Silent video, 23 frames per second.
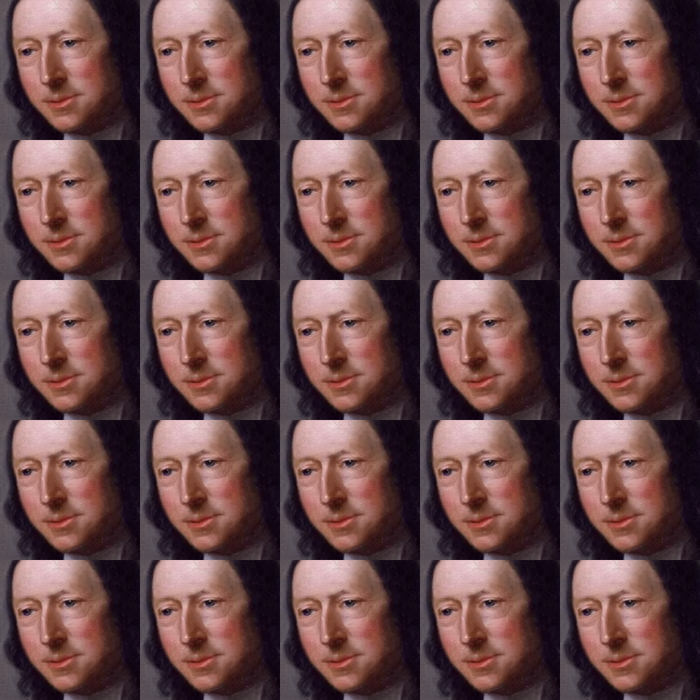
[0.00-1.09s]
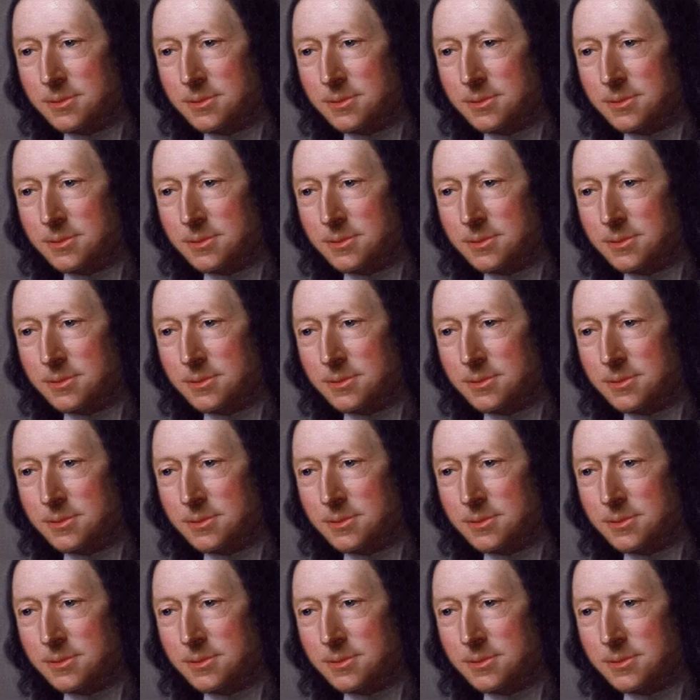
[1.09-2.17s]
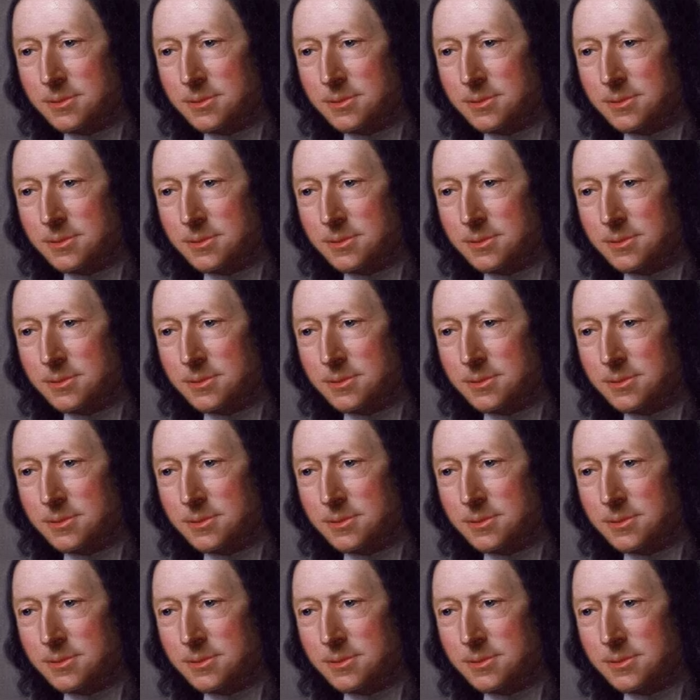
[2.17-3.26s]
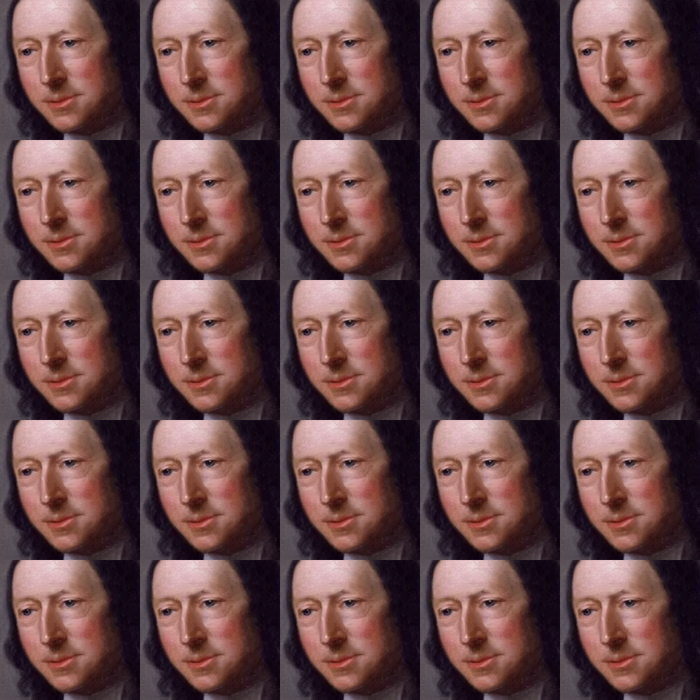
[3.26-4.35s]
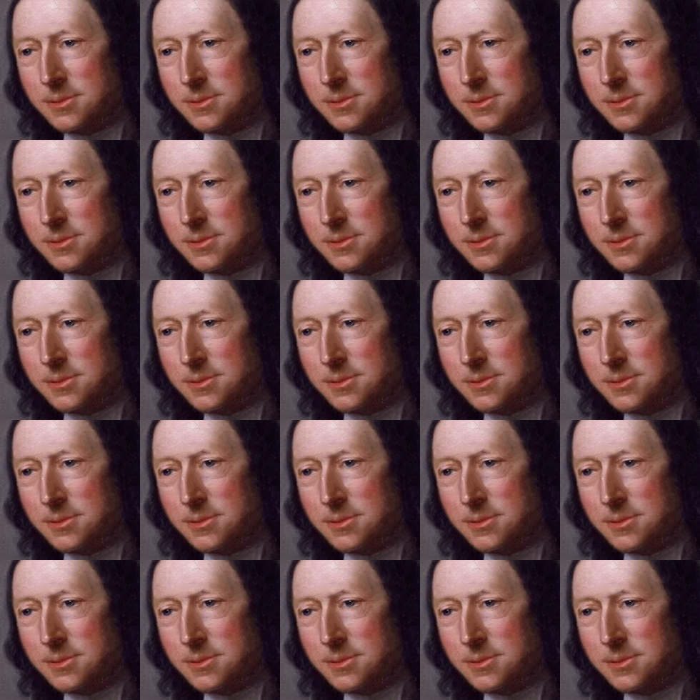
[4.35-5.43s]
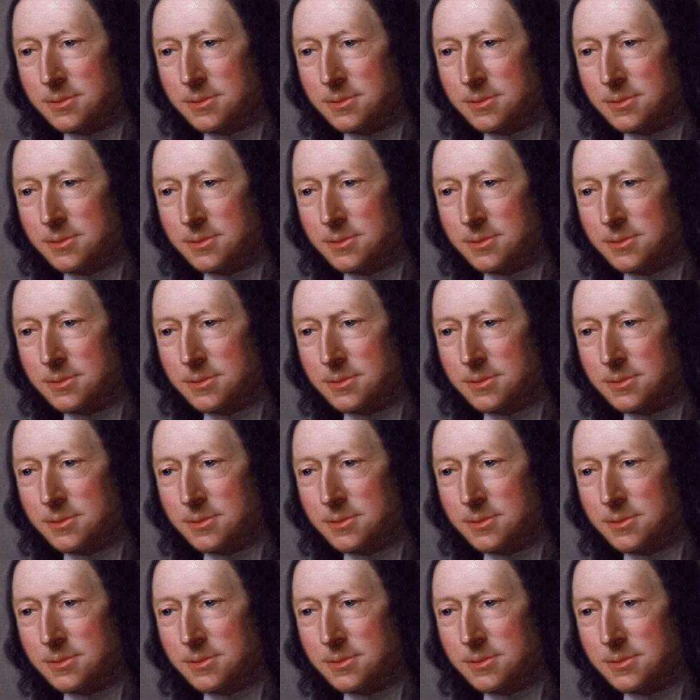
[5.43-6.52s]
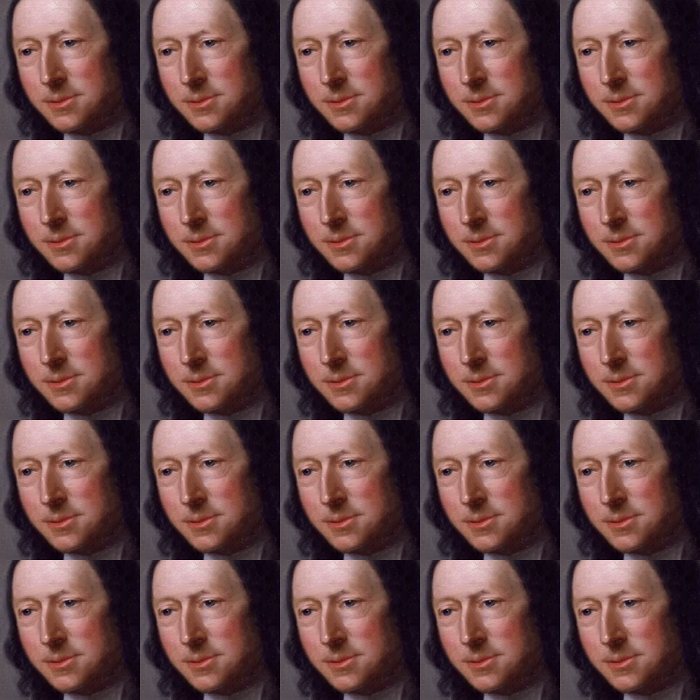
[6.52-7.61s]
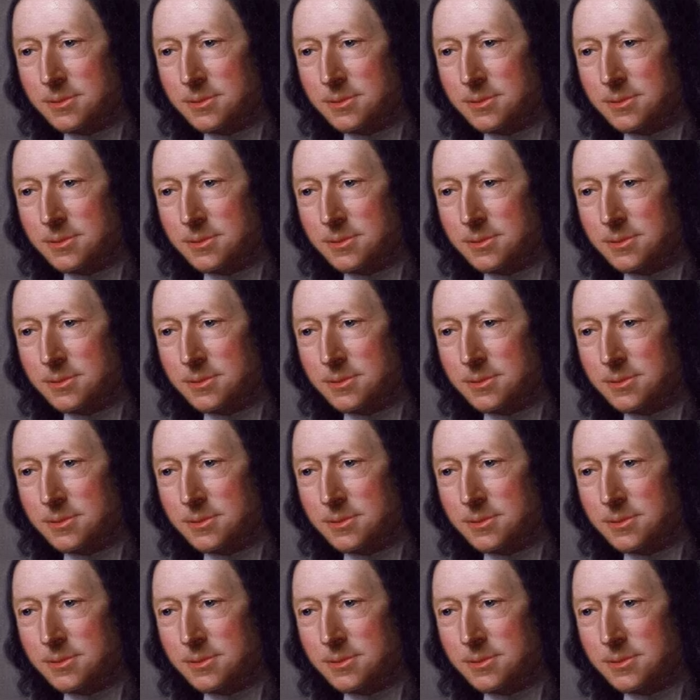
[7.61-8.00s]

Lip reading: This is a still picture; no speech is visible.